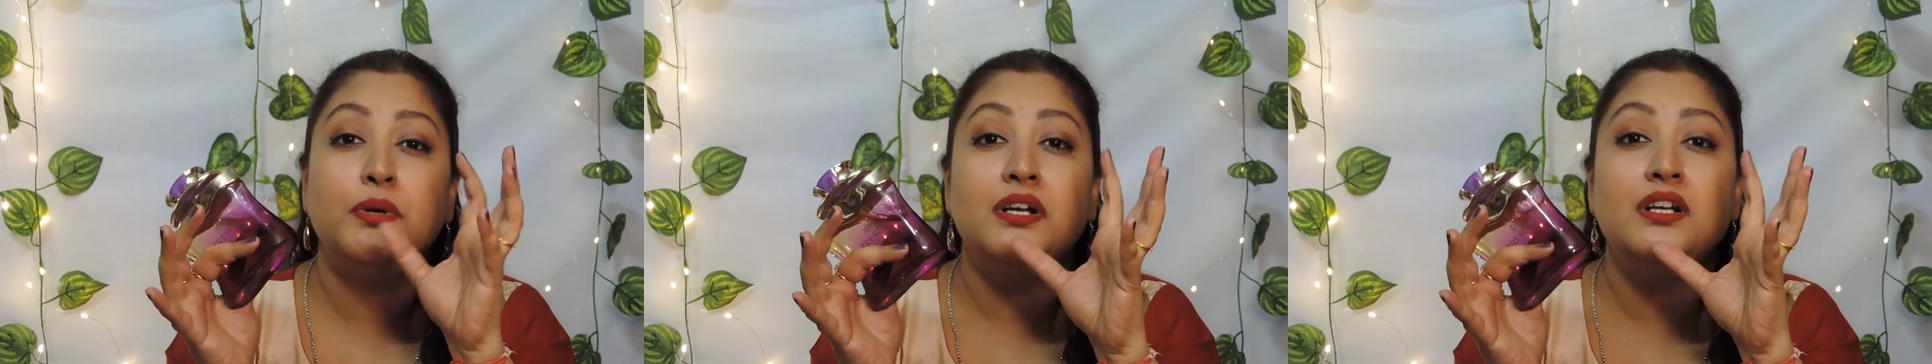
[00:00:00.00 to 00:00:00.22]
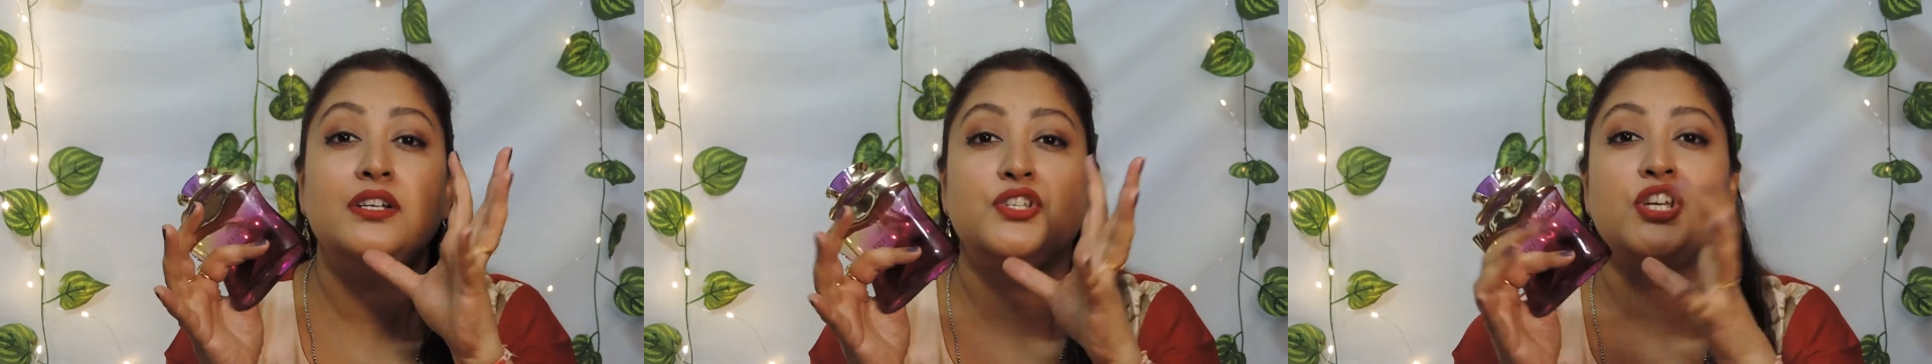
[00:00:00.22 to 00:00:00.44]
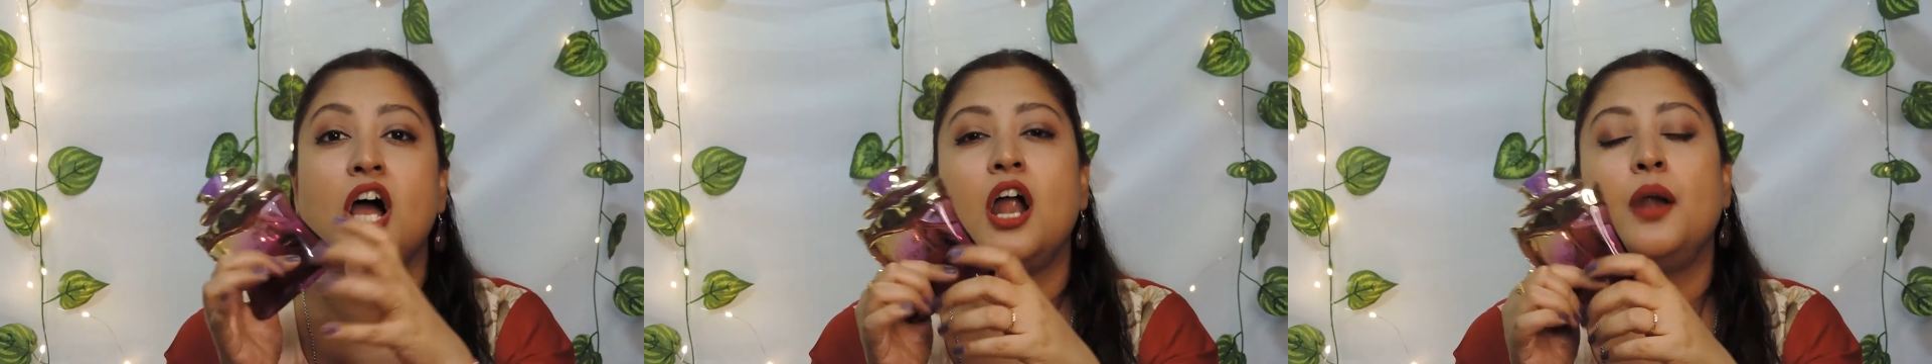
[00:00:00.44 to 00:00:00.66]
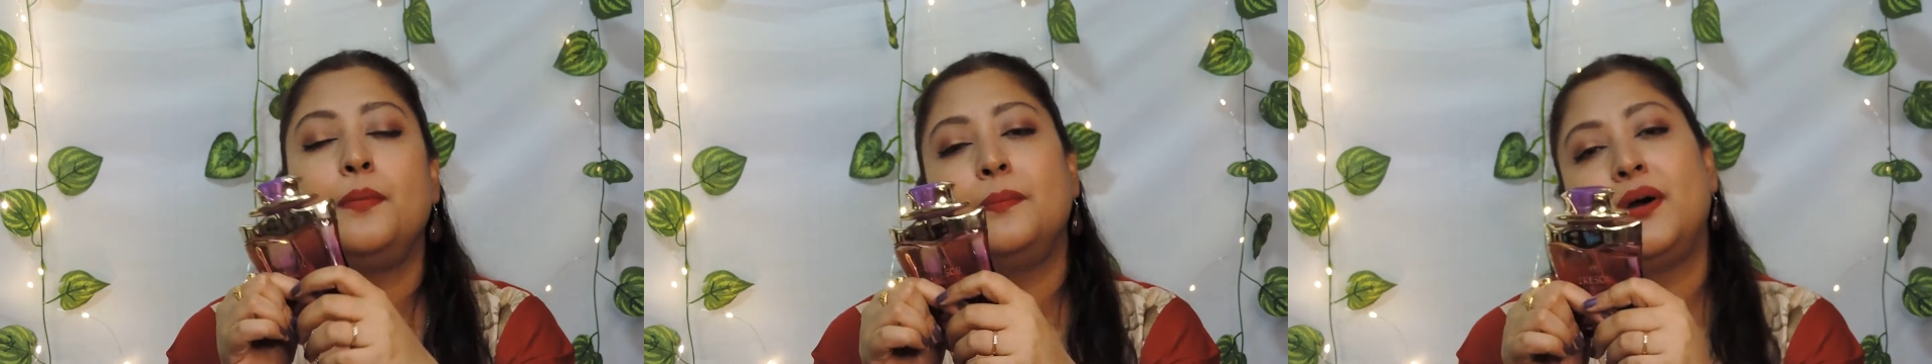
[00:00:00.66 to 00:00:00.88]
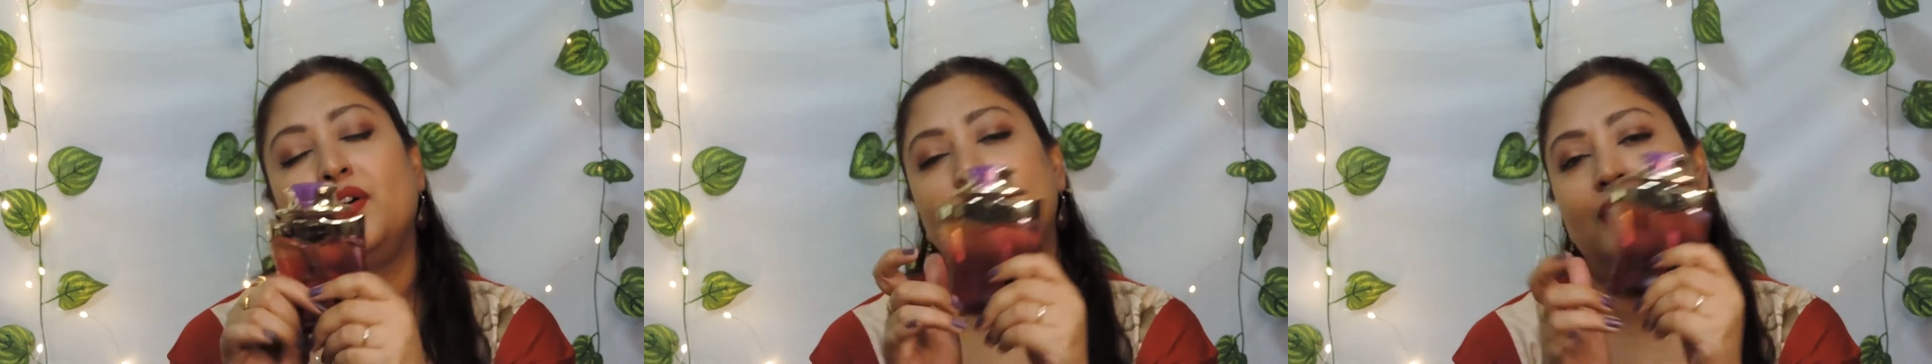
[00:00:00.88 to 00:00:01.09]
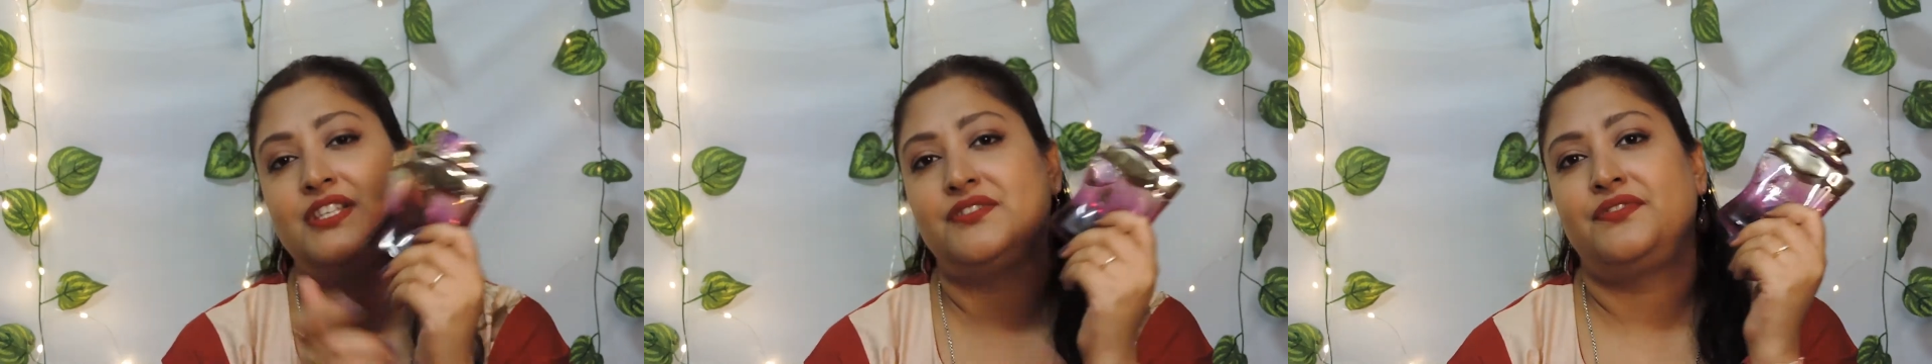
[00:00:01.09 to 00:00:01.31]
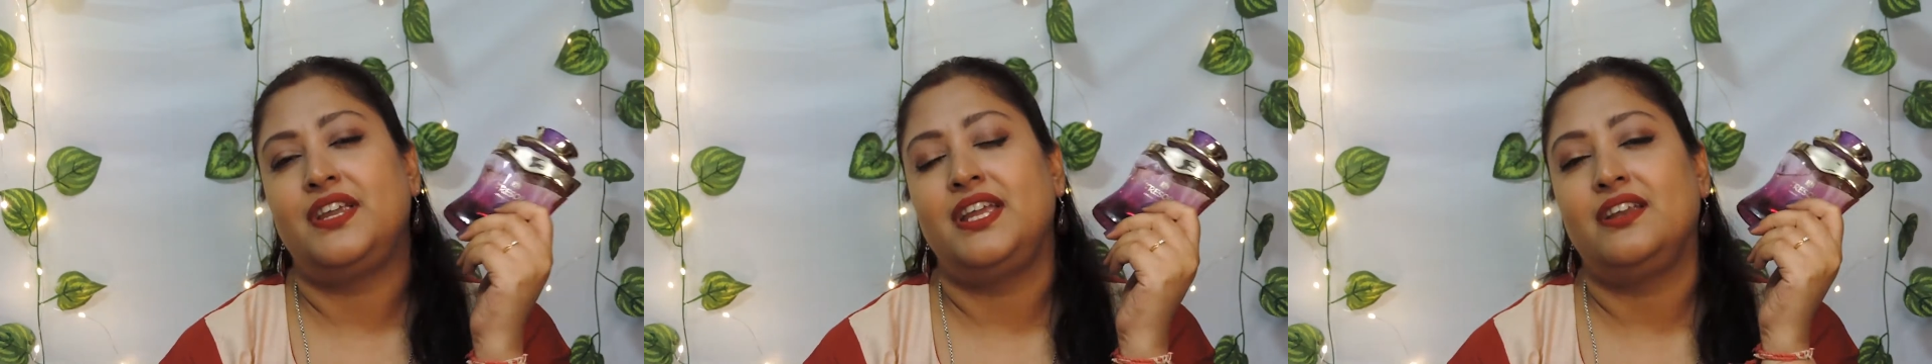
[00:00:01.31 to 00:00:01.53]
world charm about
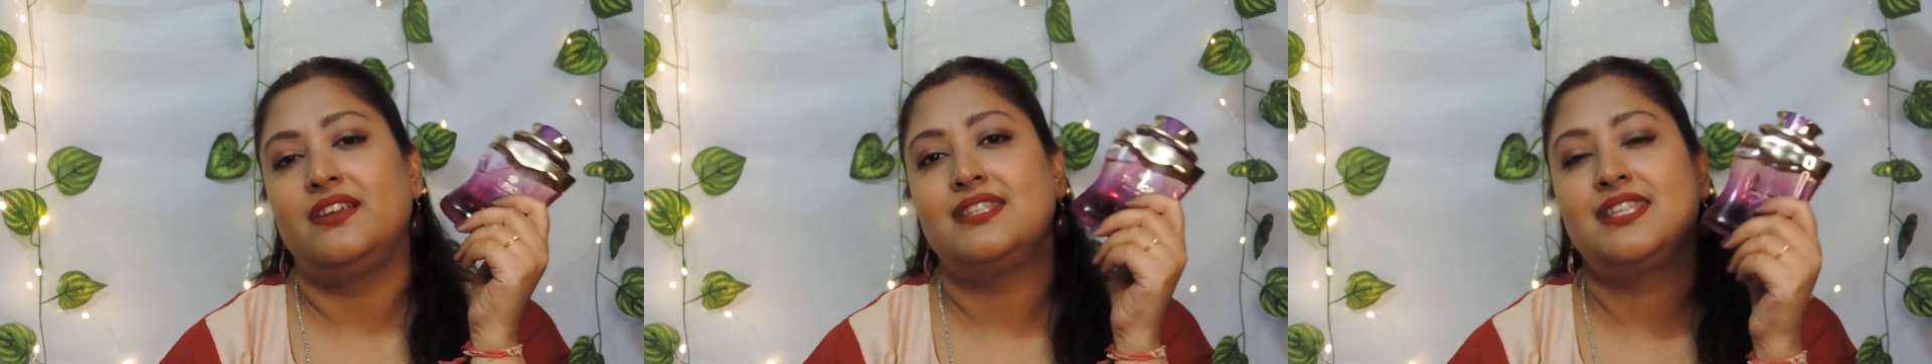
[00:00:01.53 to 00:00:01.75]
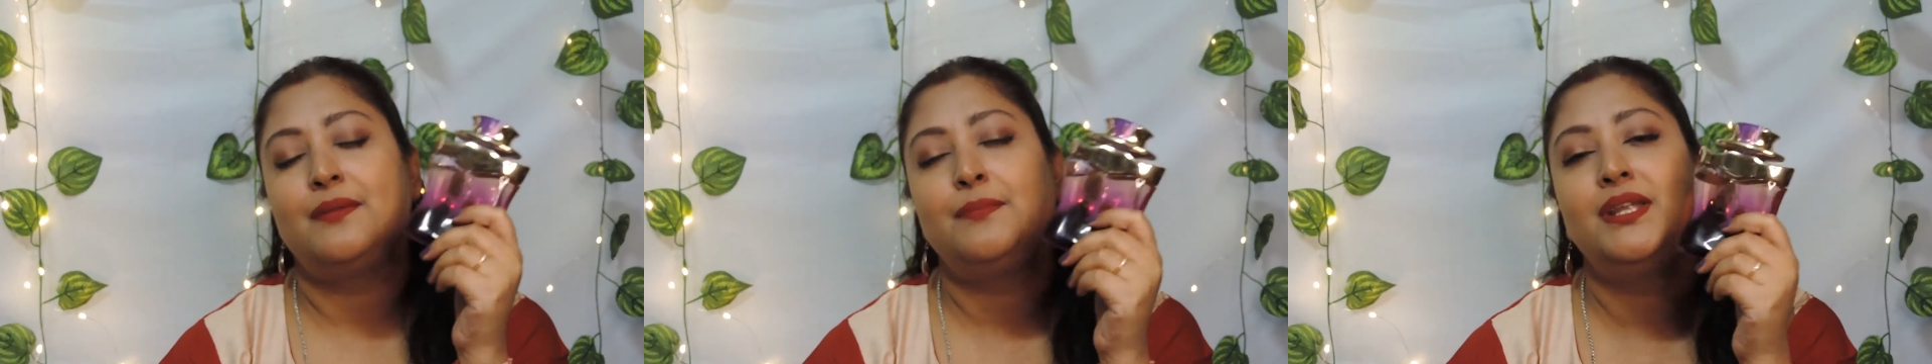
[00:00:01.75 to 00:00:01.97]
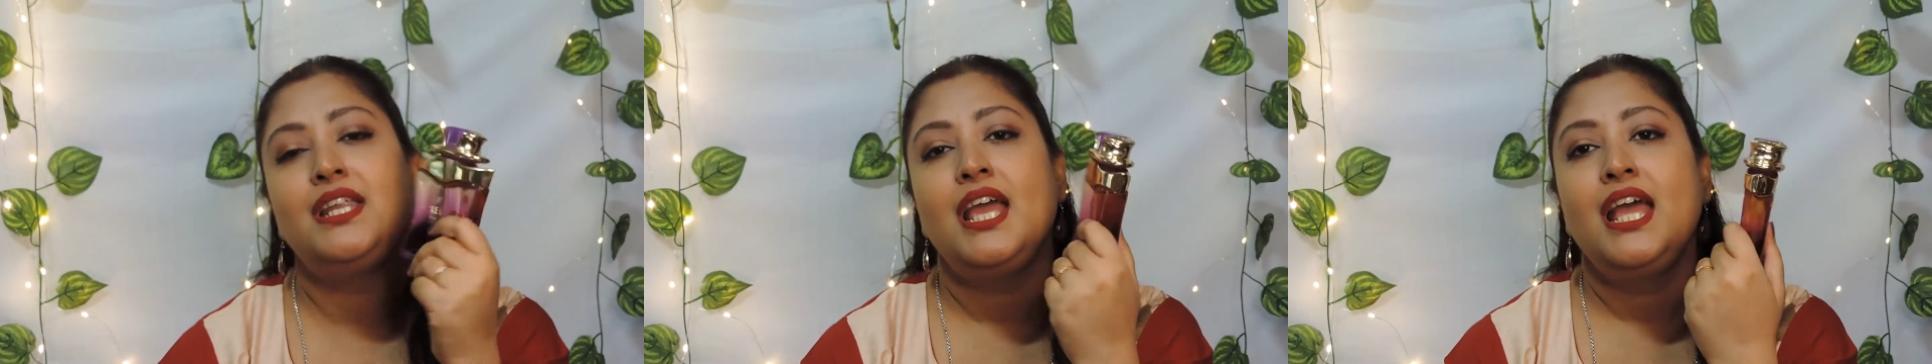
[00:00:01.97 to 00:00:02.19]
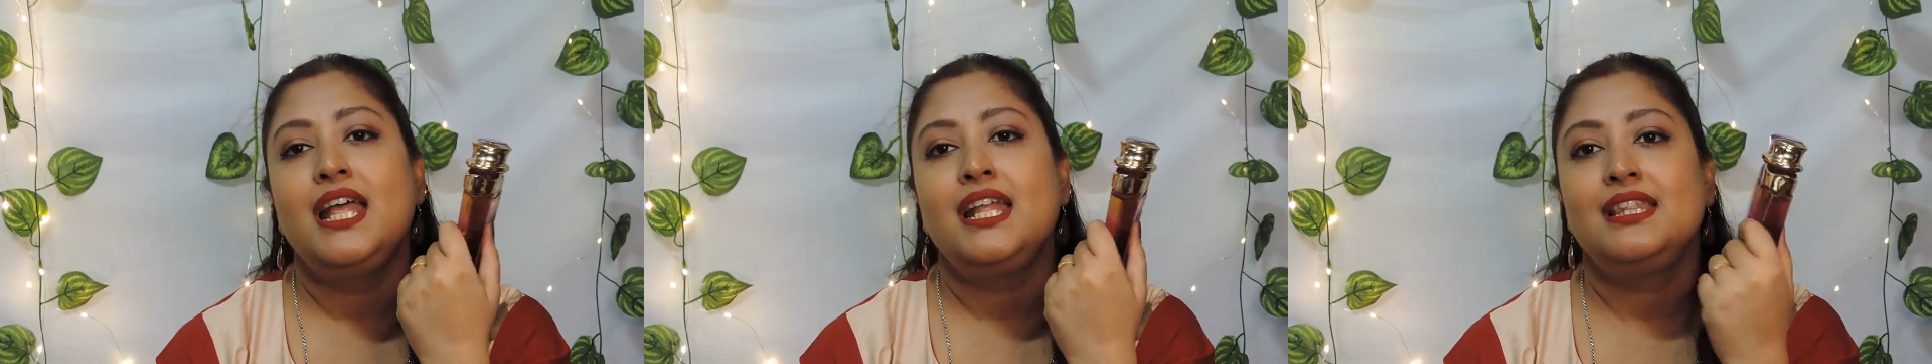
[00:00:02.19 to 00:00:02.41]
this fragrance. I mean,